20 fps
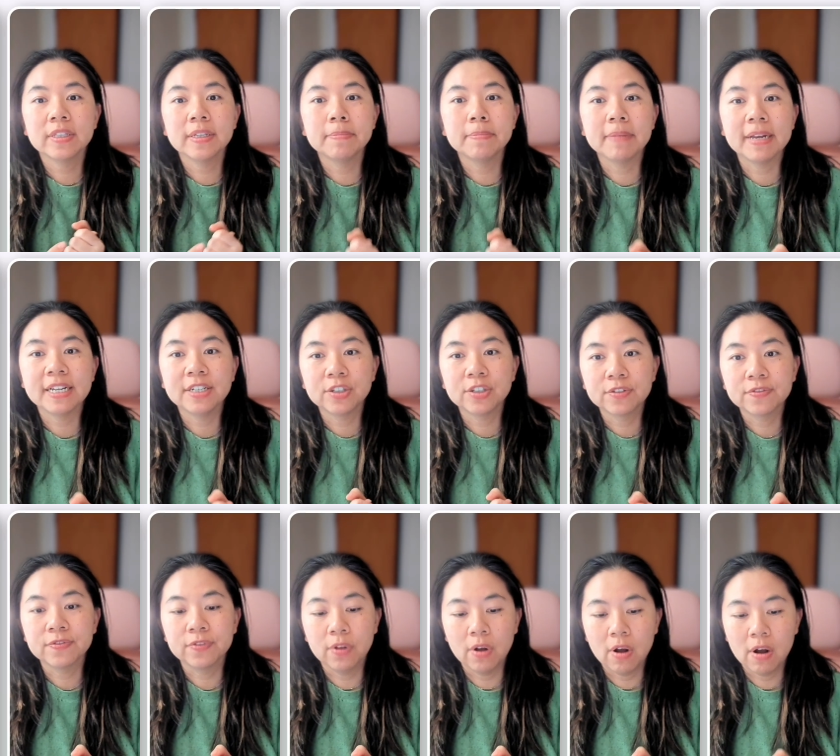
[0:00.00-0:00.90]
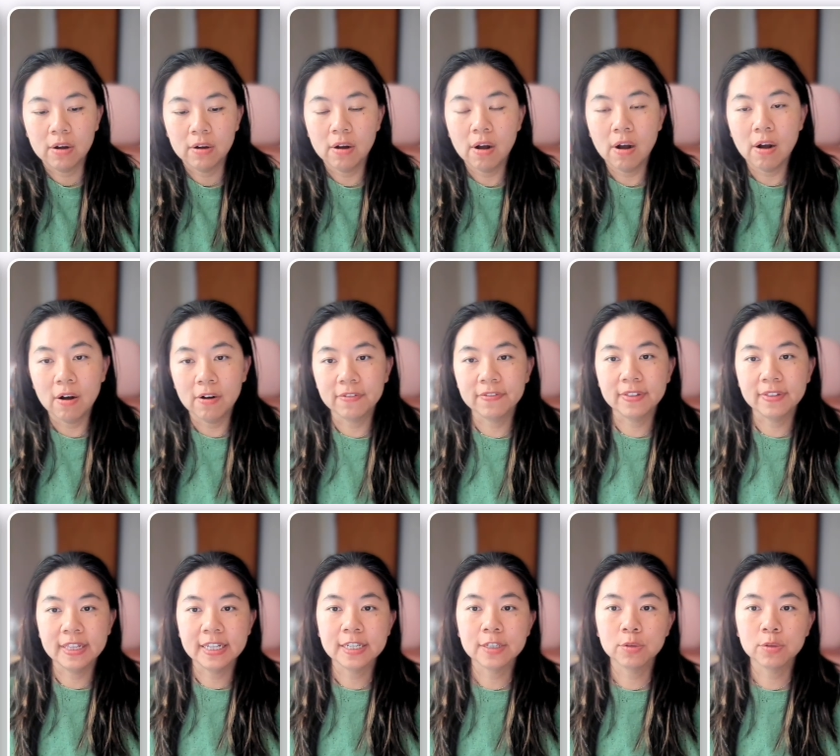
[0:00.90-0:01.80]
major flaw of
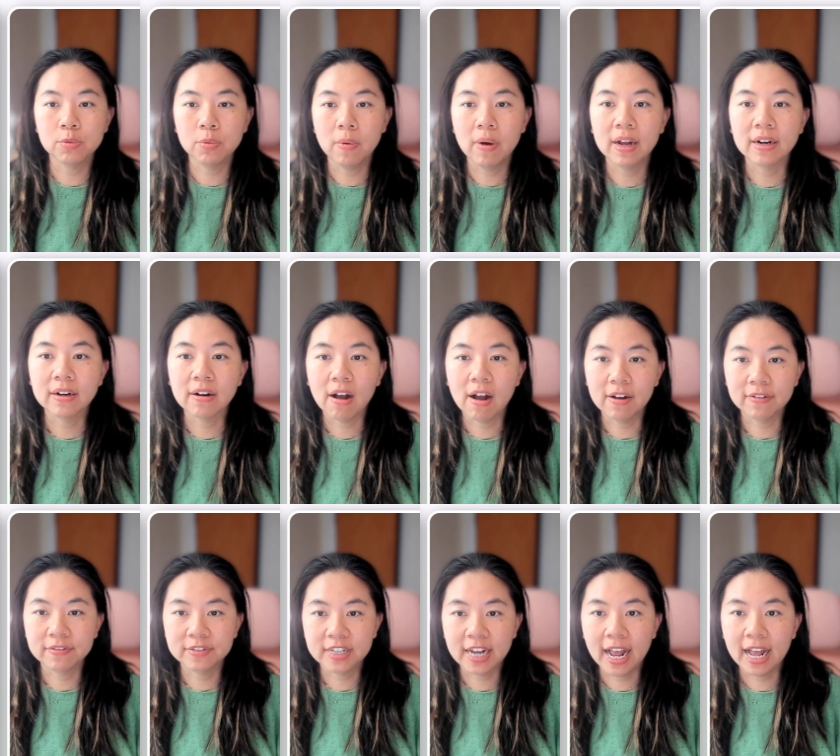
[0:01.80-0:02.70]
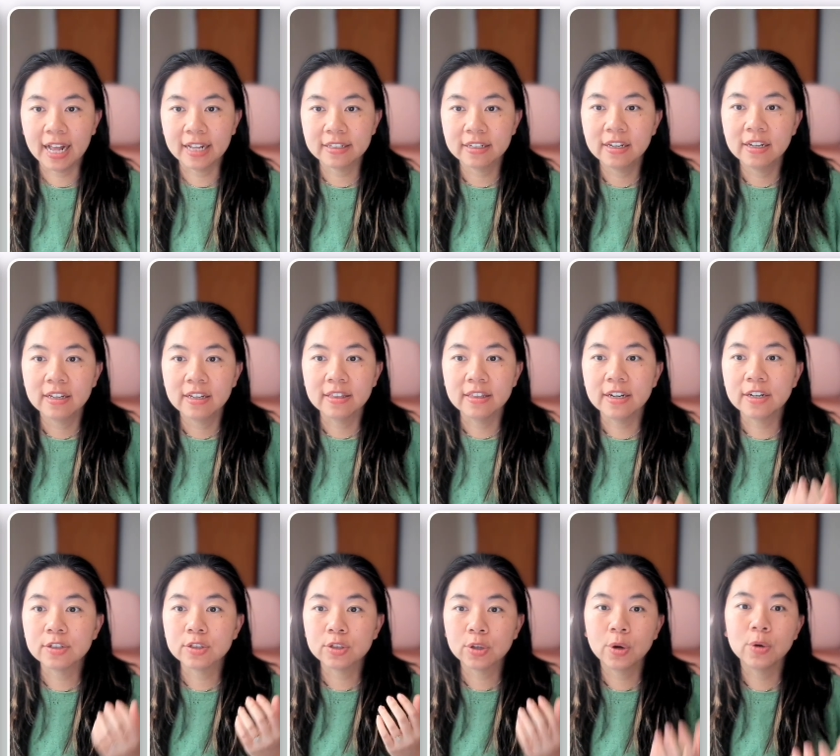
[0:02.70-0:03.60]
these one-off chat,
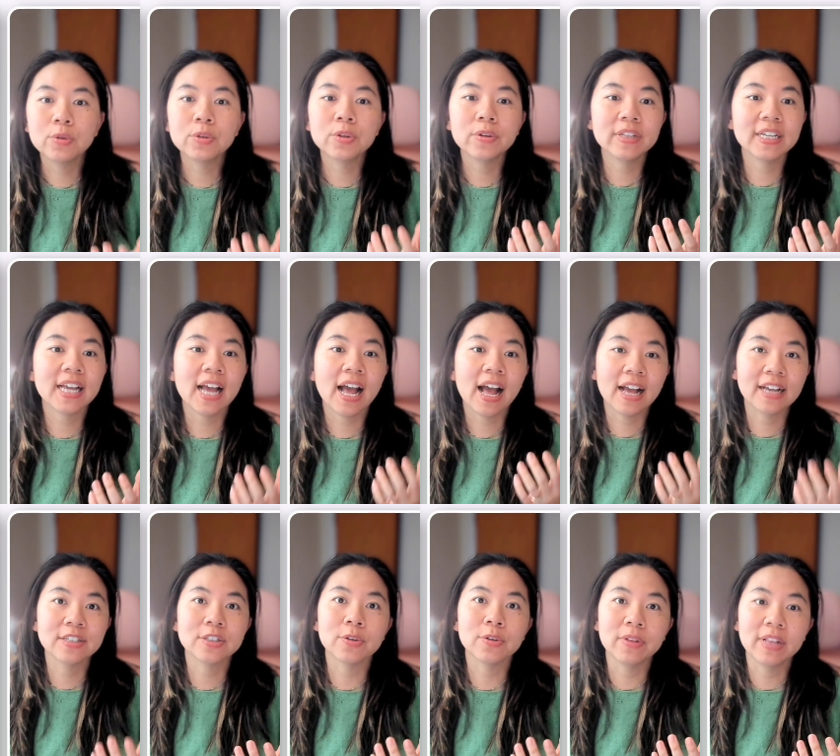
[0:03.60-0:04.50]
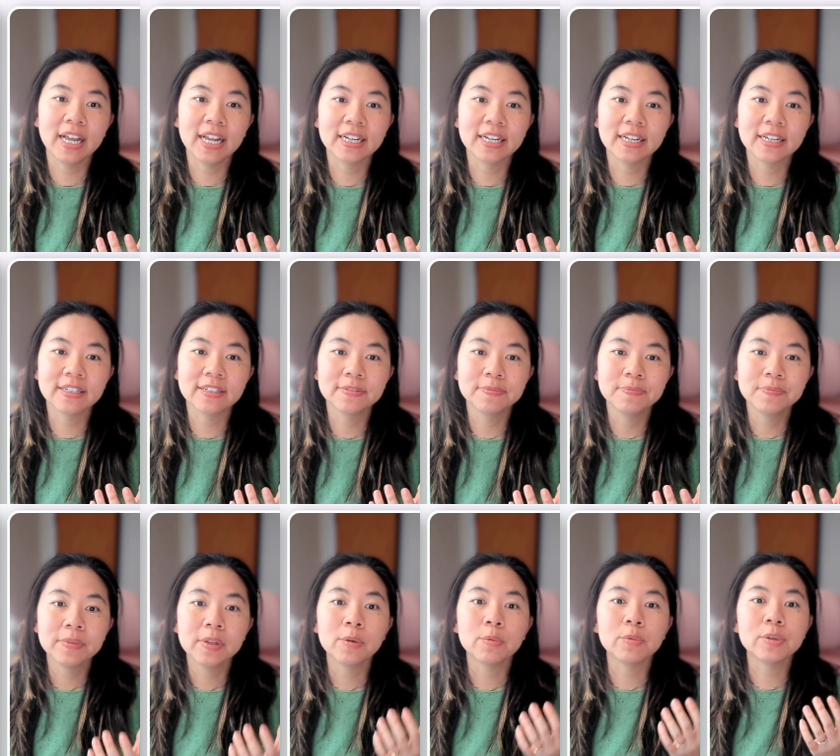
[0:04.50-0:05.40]
they're totally isolated,
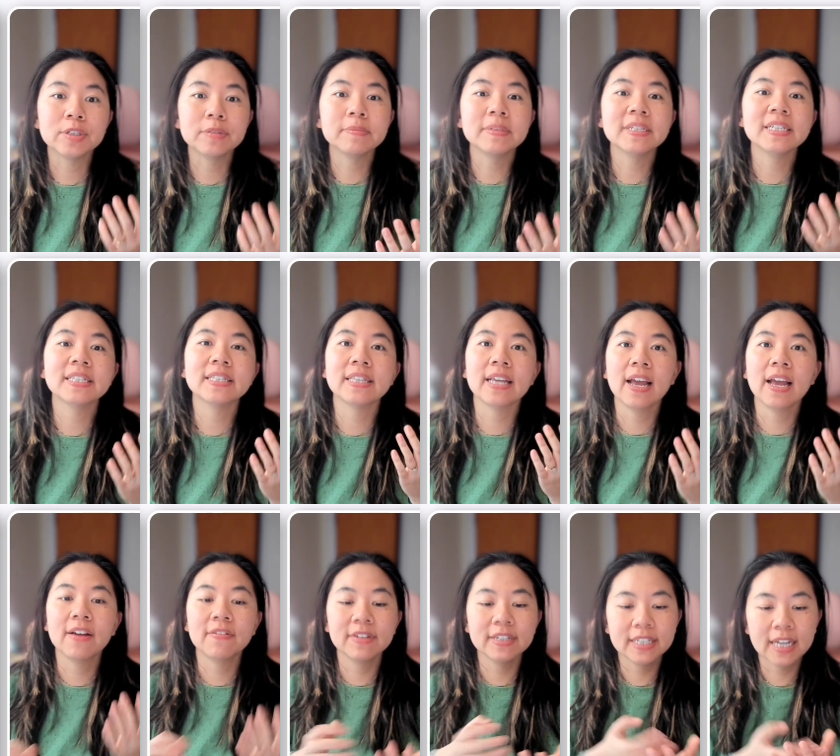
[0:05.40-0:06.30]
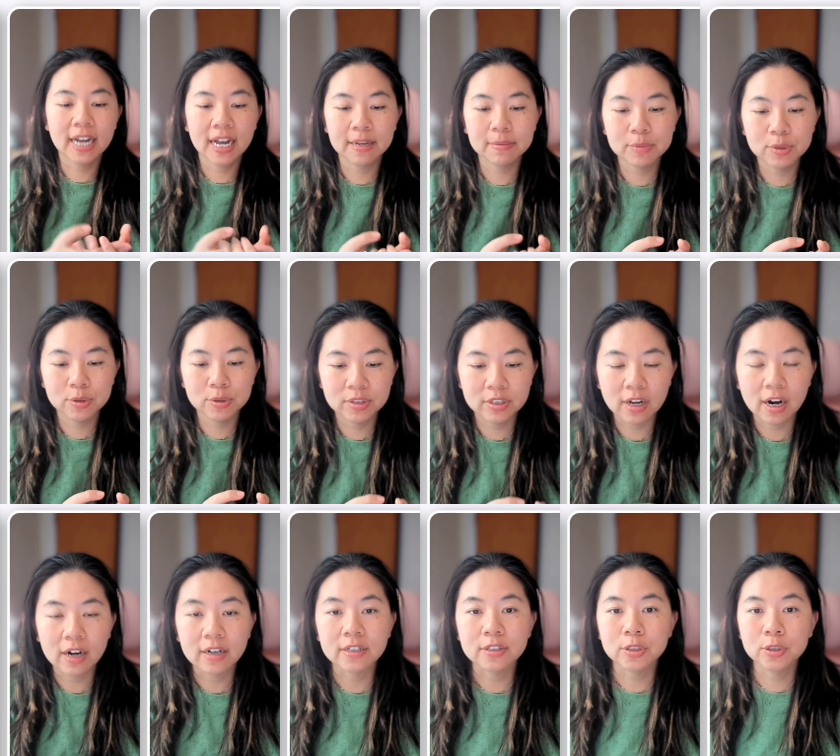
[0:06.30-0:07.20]
which means every time you
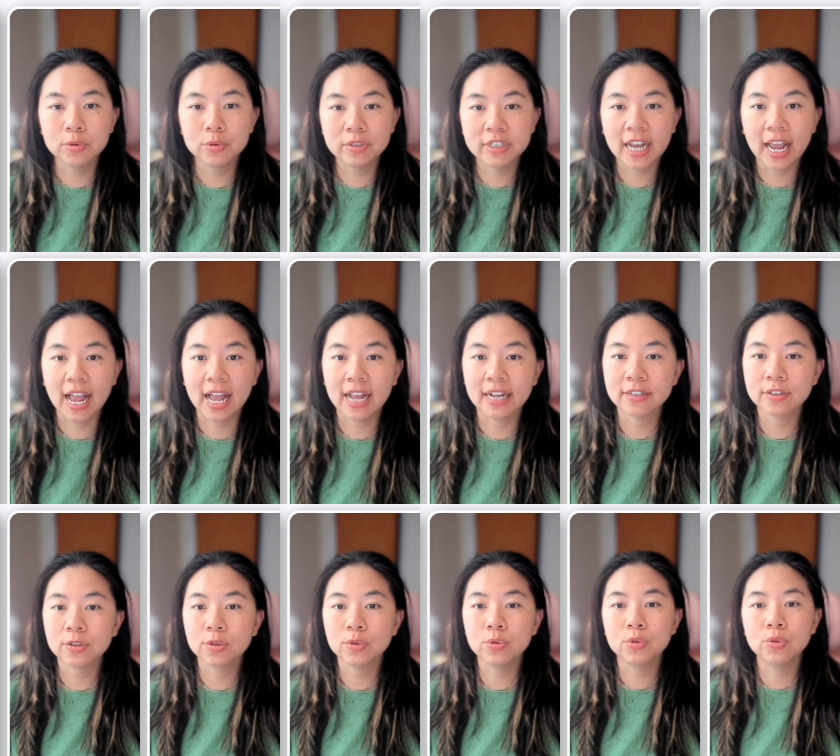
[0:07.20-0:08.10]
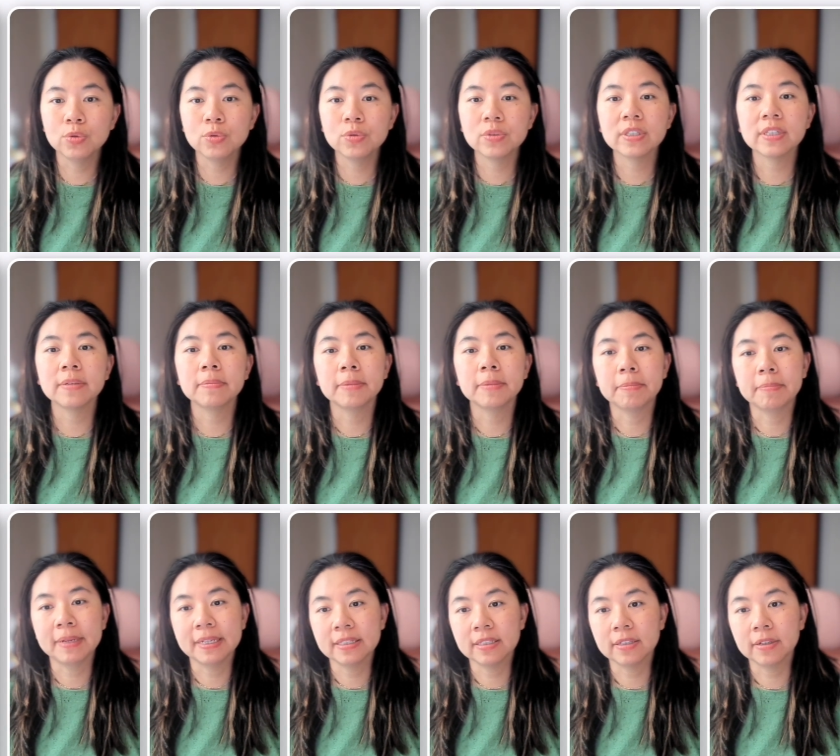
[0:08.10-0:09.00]
start a new chat, you lose the
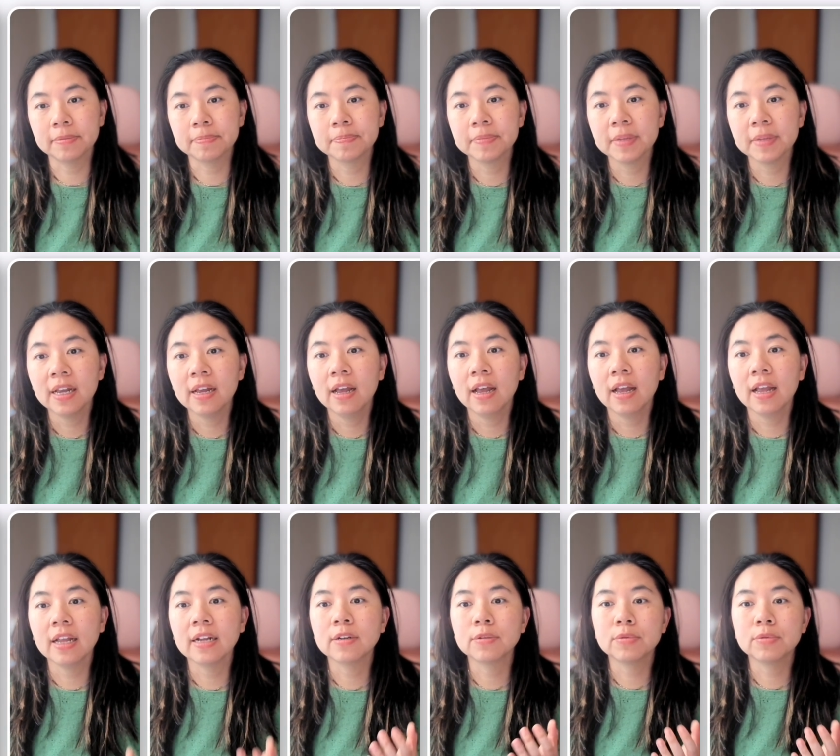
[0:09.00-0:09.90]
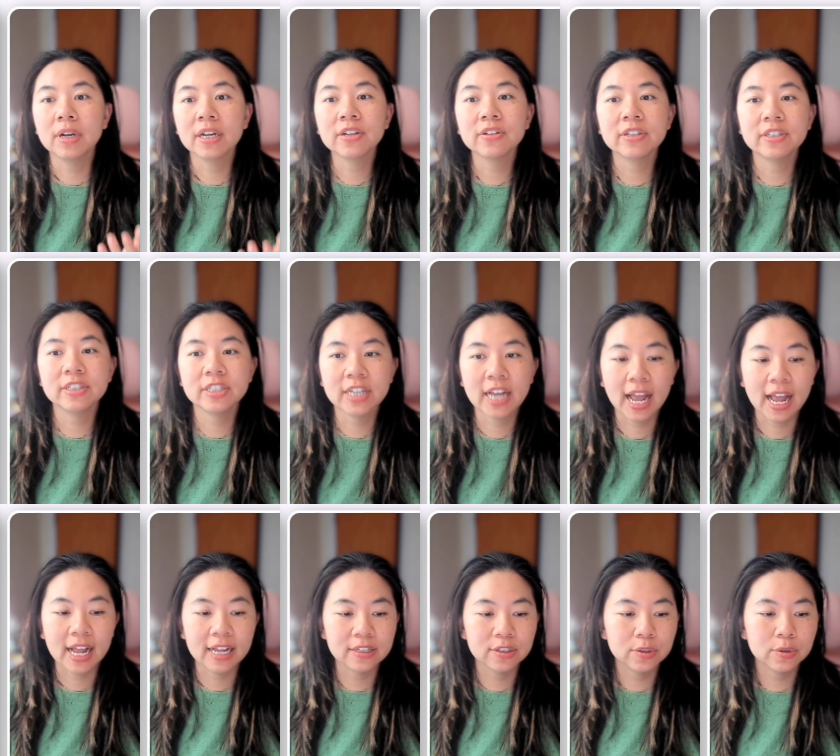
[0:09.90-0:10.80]
momentum. In a regular
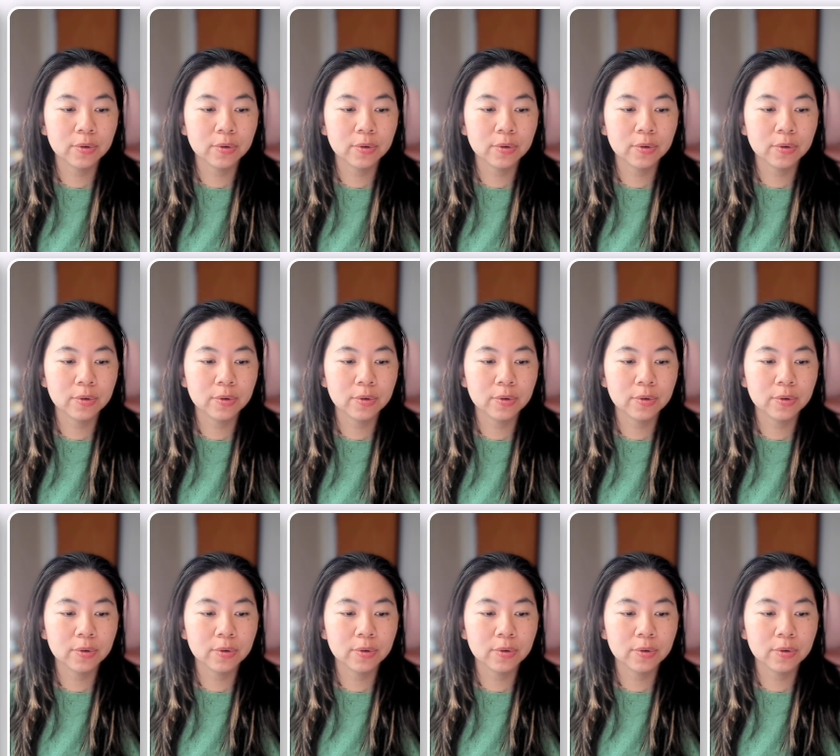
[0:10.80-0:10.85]
chat, you